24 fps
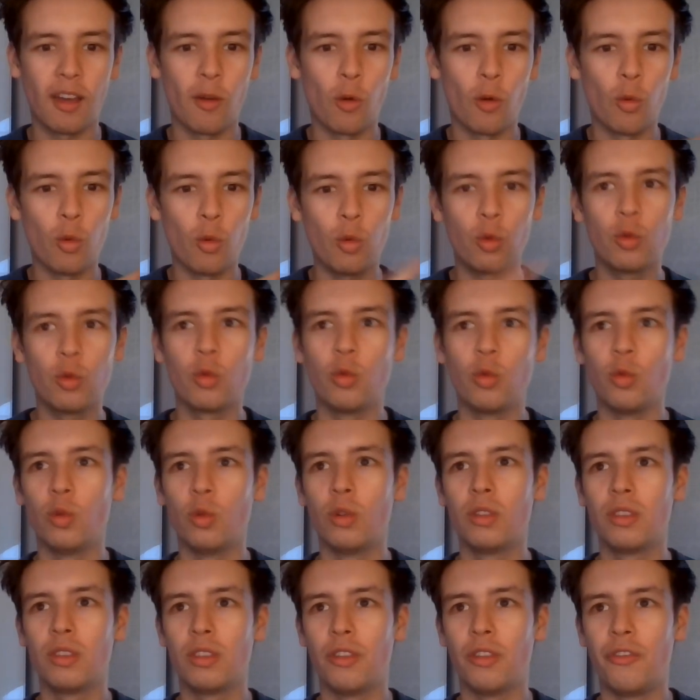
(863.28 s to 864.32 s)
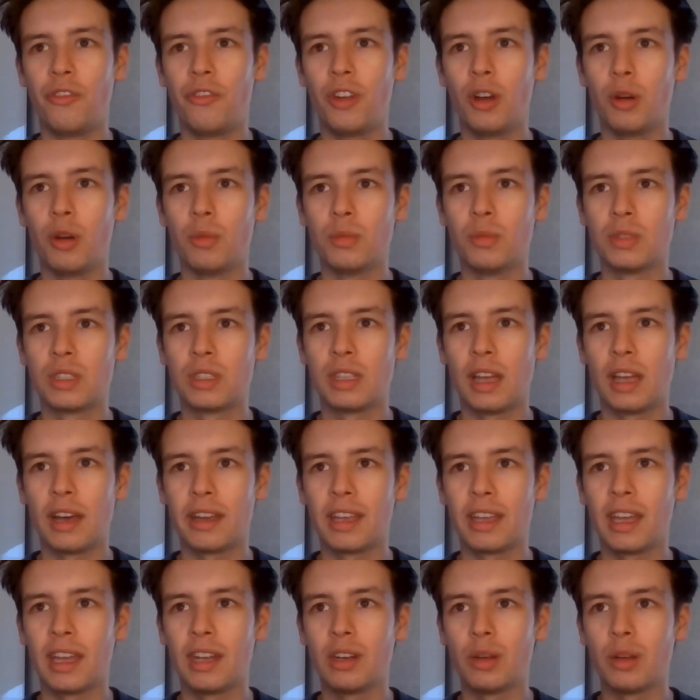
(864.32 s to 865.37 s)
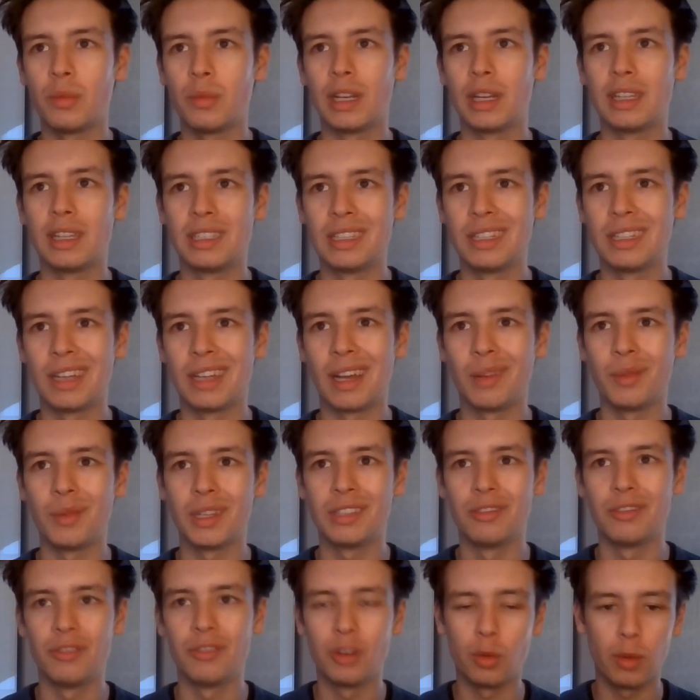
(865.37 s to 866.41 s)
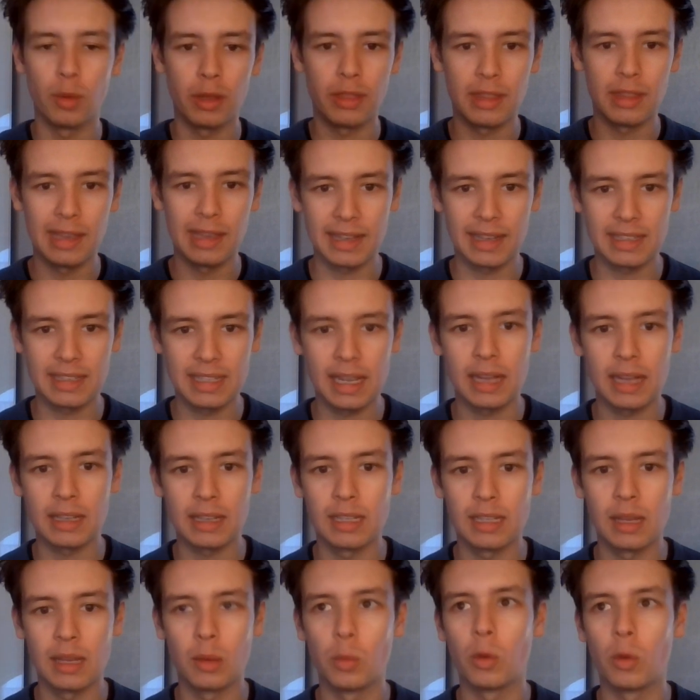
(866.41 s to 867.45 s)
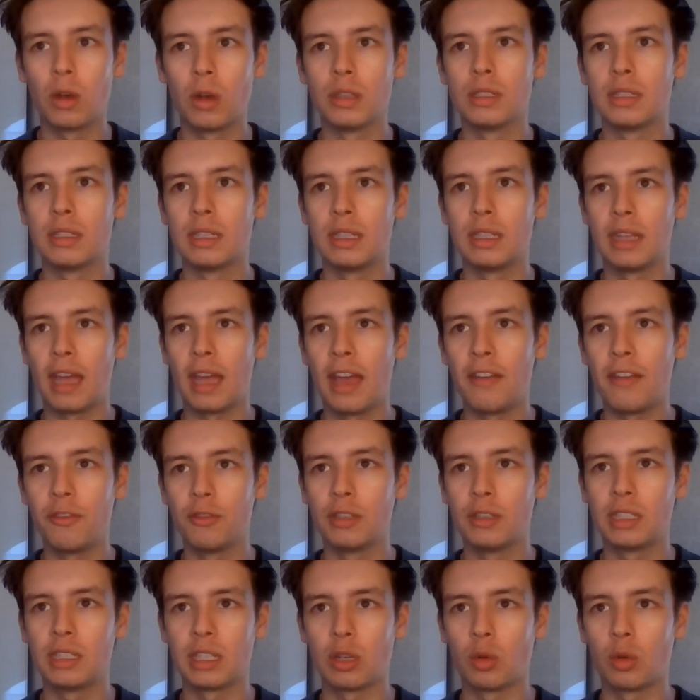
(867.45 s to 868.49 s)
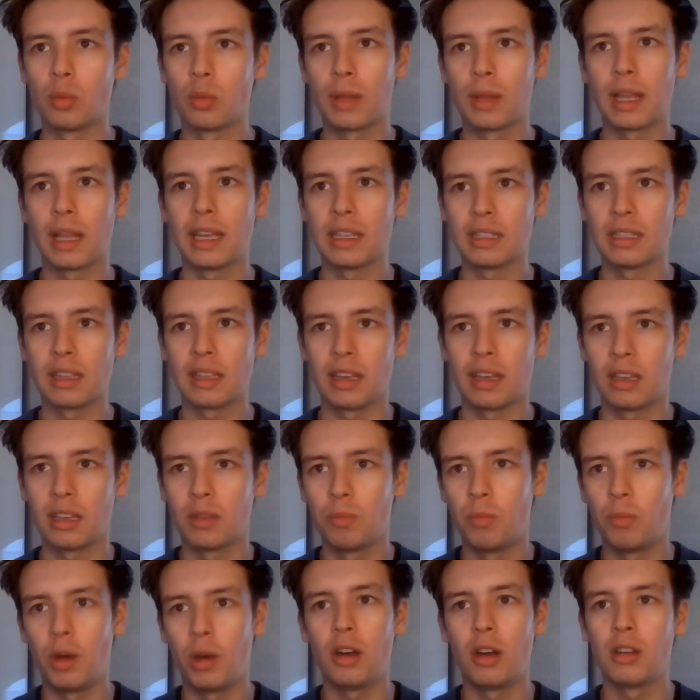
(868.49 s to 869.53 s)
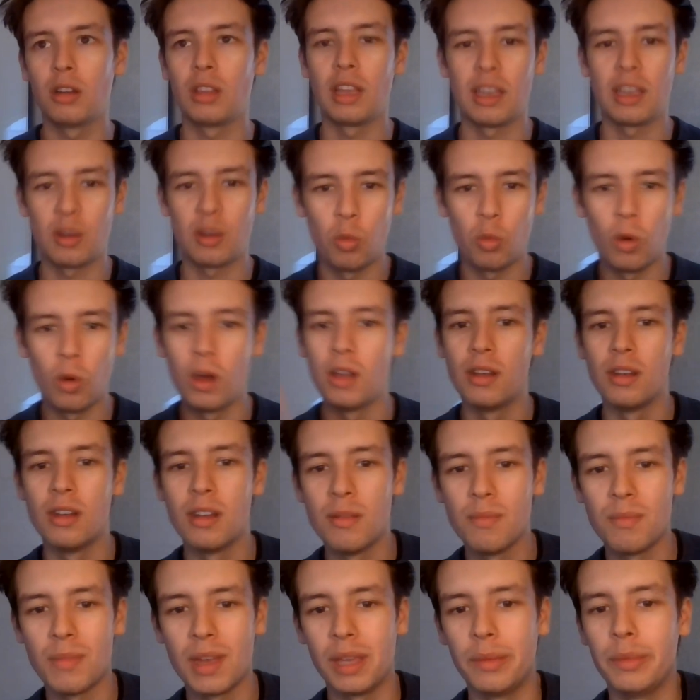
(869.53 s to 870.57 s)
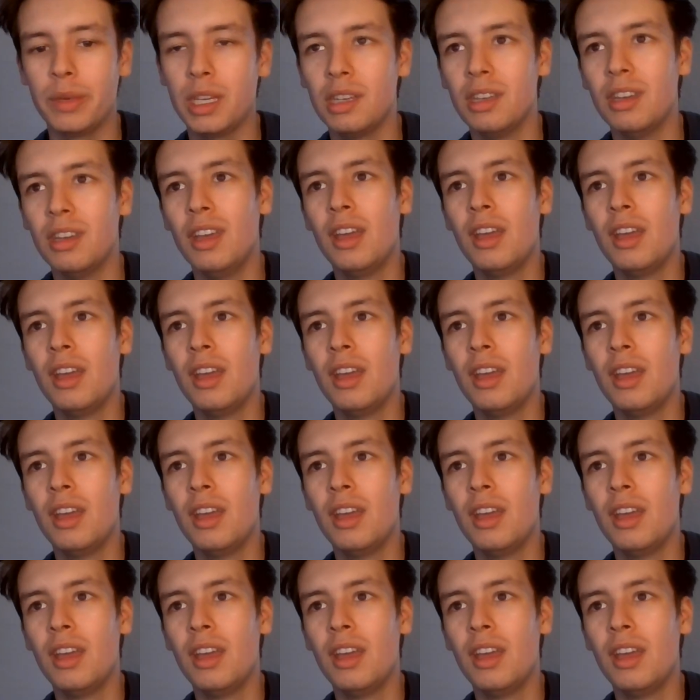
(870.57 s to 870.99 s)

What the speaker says: all the films that are getting nominated in animated film are the exact same ones in every single place, like bar like one maybe.